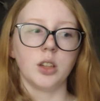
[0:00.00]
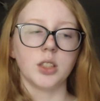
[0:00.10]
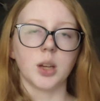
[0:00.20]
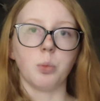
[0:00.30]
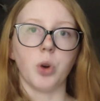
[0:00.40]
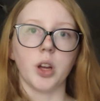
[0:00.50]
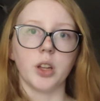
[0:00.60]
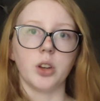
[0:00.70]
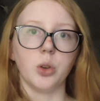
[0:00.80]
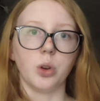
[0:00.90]

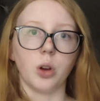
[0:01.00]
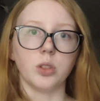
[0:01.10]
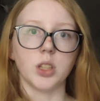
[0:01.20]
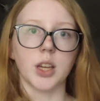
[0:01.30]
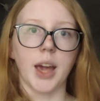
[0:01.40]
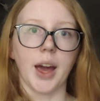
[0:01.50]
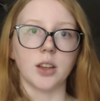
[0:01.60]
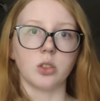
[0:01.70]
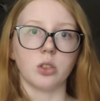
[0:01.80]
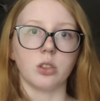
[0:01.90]
someone who goes to the
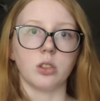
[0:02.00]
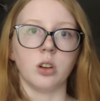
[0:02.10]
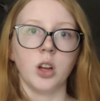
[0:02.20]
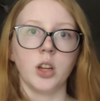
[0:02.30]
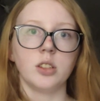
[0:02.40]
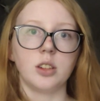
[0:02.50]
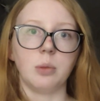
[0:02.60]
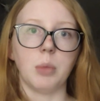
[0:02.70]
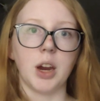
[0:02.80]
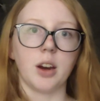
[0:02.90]
castle
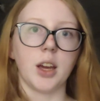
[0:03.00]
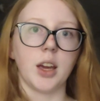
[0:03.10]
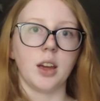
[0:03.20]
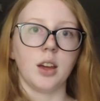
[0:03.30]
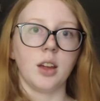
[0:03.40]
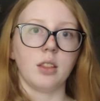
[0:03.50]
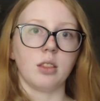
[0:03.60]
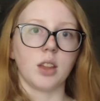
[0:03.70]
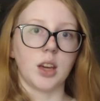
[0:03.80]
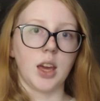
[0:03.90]
to marry
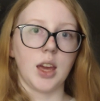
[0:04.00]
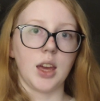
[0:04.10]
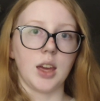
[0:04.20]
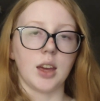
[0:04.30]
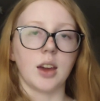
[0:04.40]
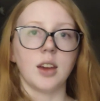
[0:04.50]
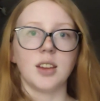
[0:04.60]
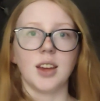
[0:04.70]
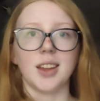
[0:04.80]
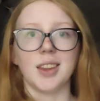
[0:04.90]
the king
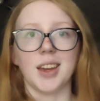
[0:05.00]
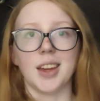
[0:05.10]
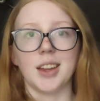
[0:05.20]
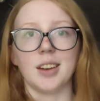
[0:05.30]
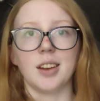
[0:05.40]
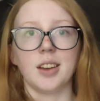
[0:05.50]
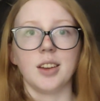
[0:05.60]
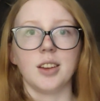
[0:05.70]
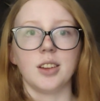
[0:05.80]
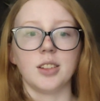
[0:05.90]
and then
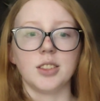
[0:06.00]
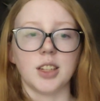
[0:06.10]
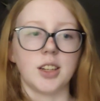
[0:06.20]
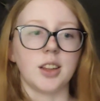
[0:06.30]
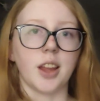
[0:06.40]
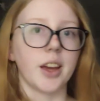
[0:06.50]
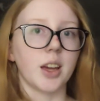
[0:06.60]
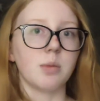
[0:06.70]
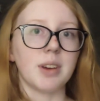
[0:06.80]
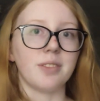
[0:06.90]
didn't like
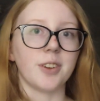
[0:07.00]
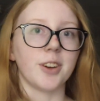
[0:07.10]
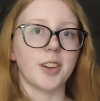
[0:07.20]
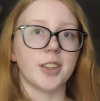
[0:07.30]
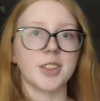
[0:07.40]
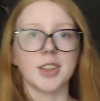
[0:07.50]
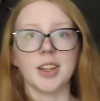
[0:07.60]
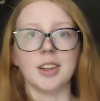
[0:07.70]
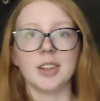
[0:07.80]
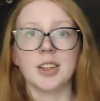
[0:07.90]
him at first and
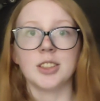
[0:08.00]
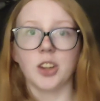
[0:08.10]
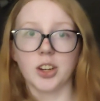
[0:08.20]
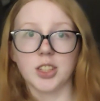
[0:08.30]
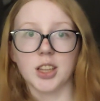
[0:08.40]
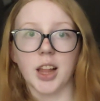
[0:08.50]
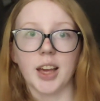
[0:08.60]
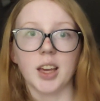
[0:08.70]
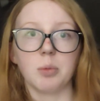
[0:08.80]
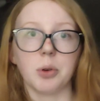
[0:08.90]
then starts to
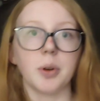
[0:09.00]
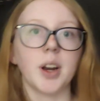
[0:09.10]
like him or